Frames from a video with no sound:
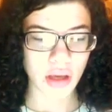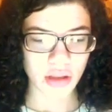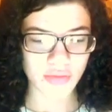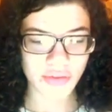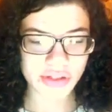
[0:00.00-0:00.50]

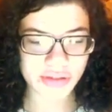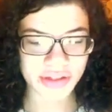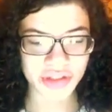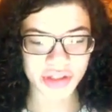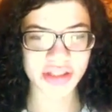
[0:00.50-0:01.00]
The first
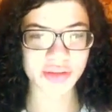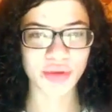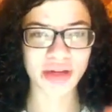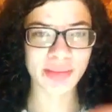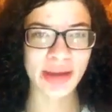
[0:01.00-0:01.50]
question is,
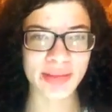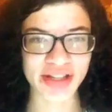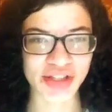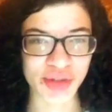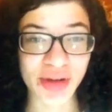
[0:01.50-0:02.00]
what am I
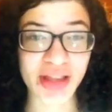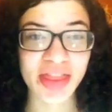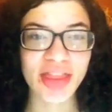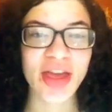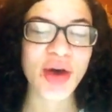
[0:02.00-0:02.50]
mixed with?
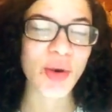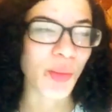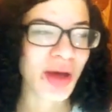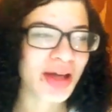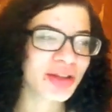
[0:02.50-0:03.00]

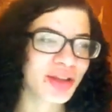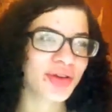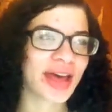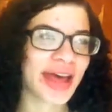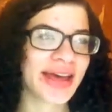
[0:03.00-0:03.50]
Well, you
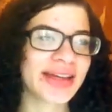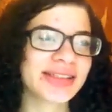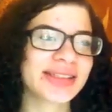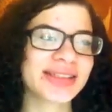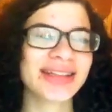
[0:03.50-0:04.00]

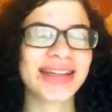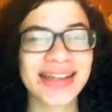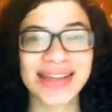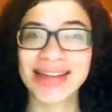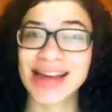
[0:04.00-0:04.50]
guys,
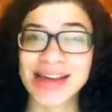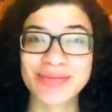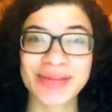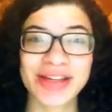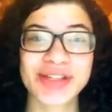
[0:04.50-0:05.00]

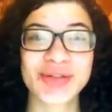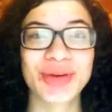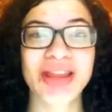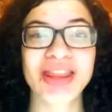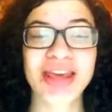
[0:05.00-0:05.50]
I'm mixed
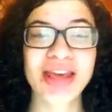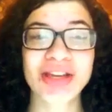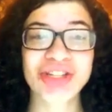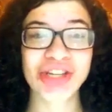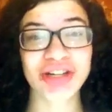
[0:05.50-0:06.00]
with
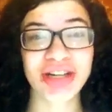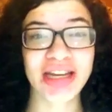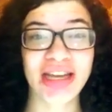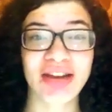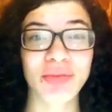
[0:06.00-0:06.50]
Cherokee
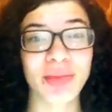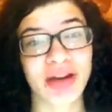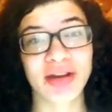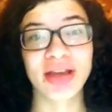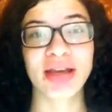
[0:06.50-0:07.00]
Native
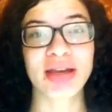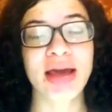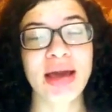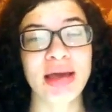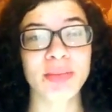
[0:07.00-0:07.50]
American,
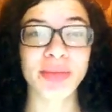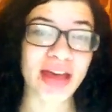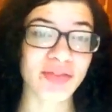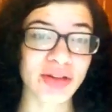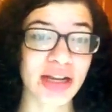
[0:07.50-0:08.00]

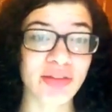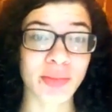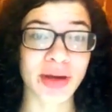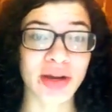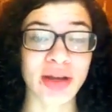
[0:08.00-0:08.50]
Blackfoot Native
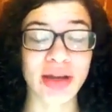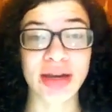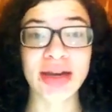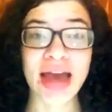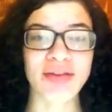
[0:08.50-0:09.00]
American,
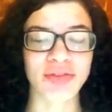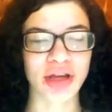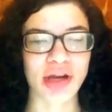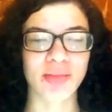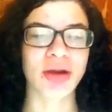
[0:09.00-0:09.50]
and
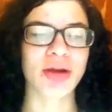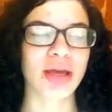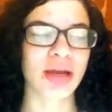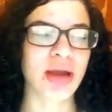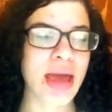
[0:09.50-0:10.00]
African
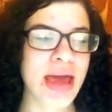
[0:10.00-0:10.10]
American.